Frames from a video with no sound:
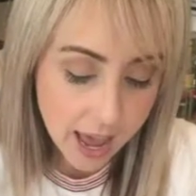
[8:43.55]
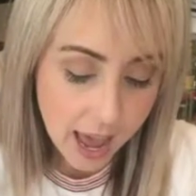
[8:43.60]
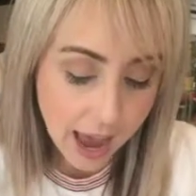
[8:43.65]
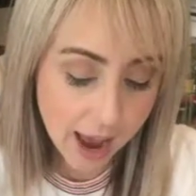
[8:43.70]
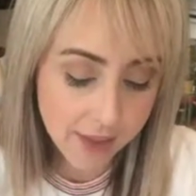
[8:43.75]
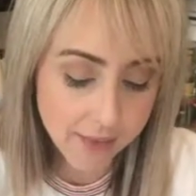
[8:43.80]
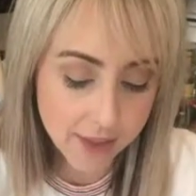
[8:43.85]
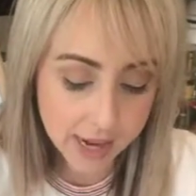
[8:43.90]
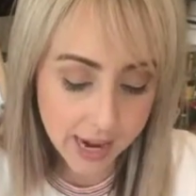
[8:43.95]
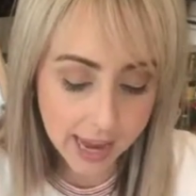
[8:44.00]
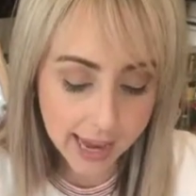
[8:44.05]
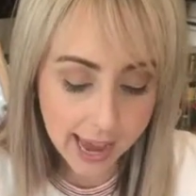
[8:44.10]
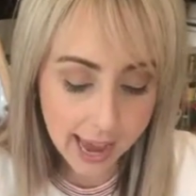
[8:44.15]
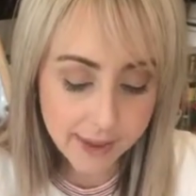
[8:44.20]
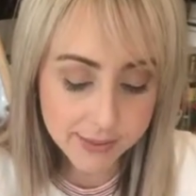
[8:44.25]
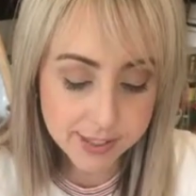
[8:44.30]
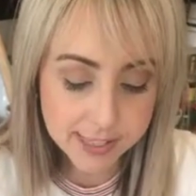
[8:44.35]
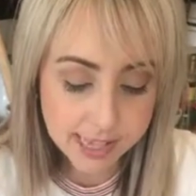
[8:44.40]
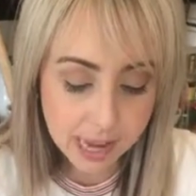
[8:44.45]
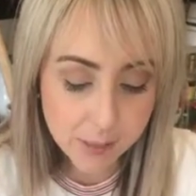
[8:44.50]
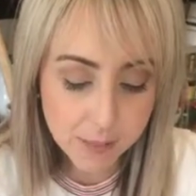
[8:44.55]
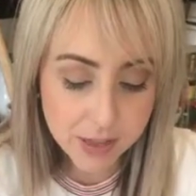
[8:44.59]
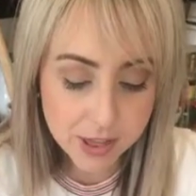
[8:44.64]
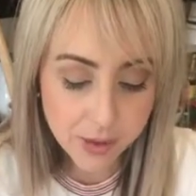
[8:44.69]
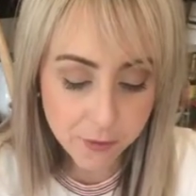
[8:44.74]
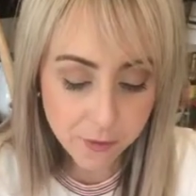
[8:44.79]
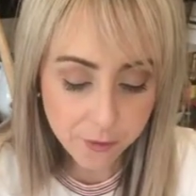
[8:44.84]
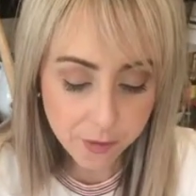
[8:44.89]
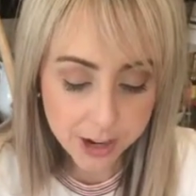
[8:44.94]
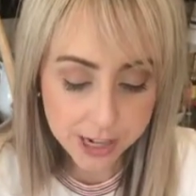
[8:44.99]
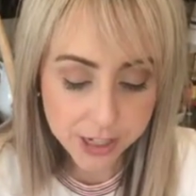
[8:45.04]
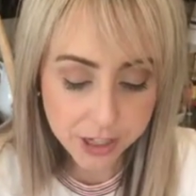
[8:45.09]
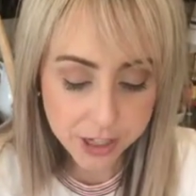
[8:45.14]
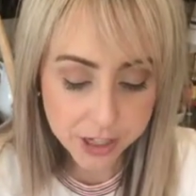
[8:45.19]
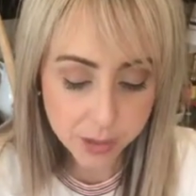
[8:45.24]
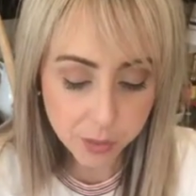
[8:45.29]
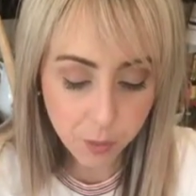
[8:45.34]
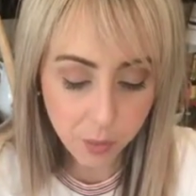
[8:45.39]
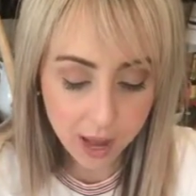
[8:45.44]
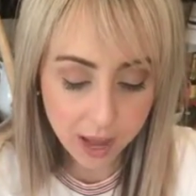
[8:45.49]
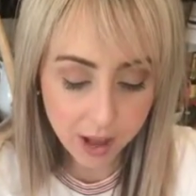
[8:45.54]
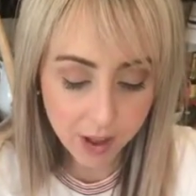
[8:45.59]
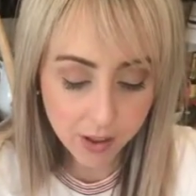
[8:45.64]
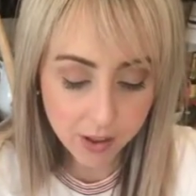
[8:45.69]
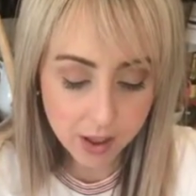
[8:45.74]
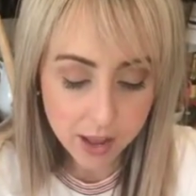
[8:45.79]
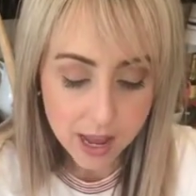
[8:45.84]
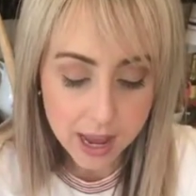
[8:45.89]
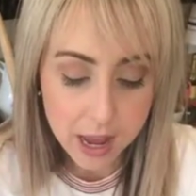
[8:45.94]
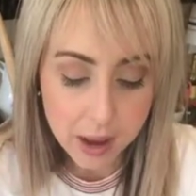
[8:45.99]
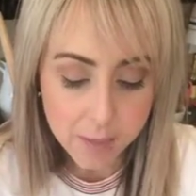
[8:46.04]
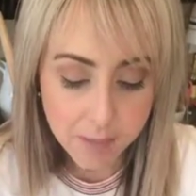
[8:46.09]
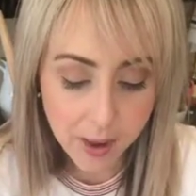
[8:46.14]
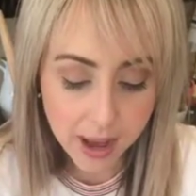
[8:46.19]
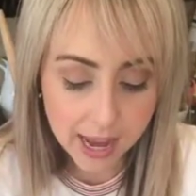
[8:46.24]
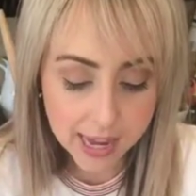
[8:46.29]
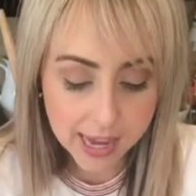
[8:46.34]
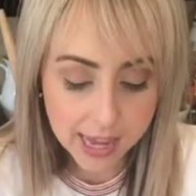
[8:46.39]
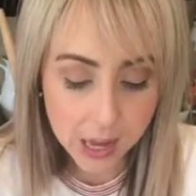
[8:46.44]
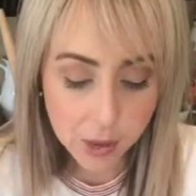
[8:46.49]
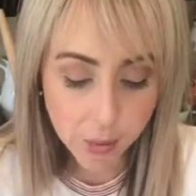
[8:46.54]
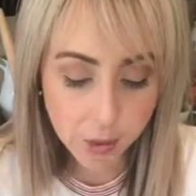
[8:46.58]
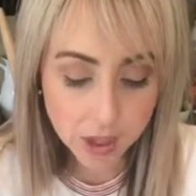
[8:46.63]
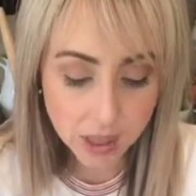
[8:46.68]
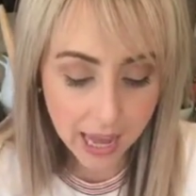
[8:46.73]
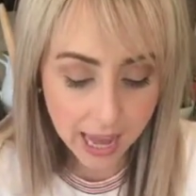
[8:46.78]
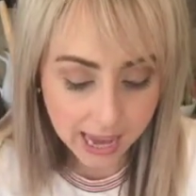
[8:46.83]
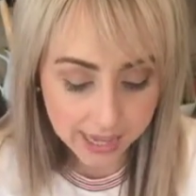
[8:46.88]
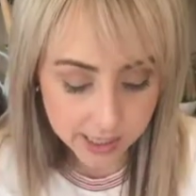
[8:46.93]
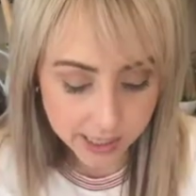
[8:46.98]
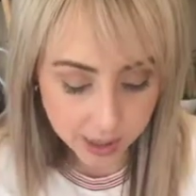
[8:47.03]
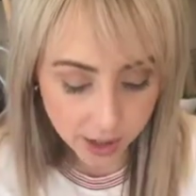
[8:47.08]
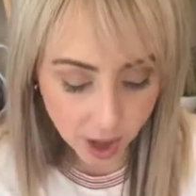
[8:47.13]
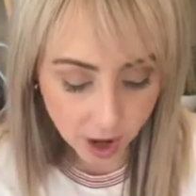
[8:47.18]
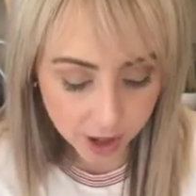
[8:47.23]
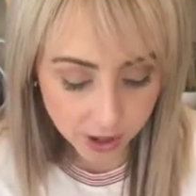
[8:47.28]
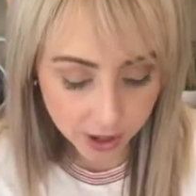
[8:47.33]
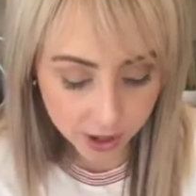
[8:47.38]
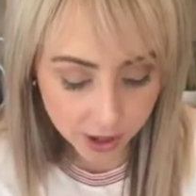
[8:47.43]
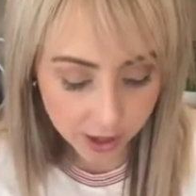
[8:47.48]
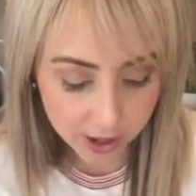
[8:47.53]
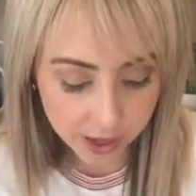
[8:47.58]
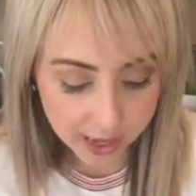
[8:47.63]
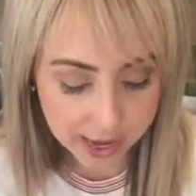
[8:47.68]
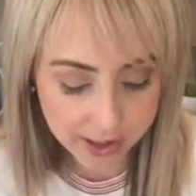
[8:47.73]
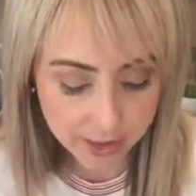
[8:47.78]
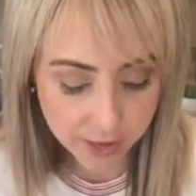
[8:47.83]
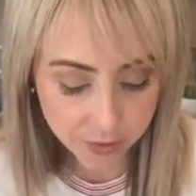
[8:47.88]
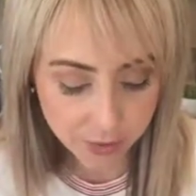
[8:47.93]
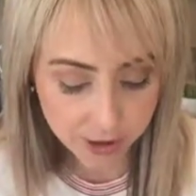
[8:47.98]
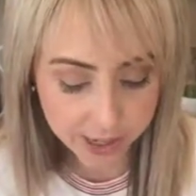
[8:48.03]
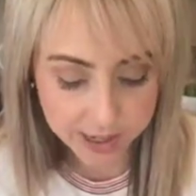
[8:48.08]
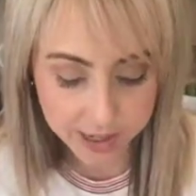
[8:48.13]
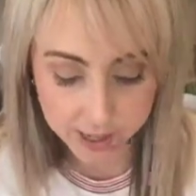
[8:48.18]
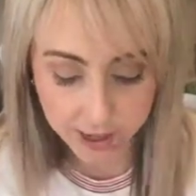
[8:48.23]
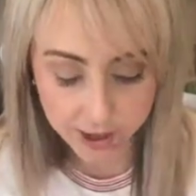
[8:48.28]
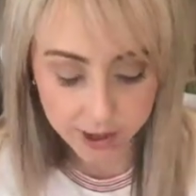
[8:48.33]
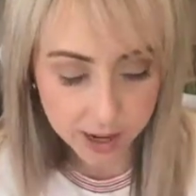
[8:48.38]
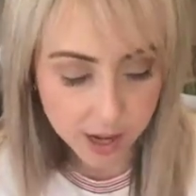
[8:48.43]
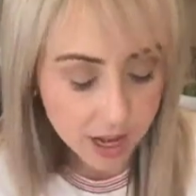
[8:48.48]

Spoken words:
And then I have some in the fridge as well, but it will last longer in the freezer.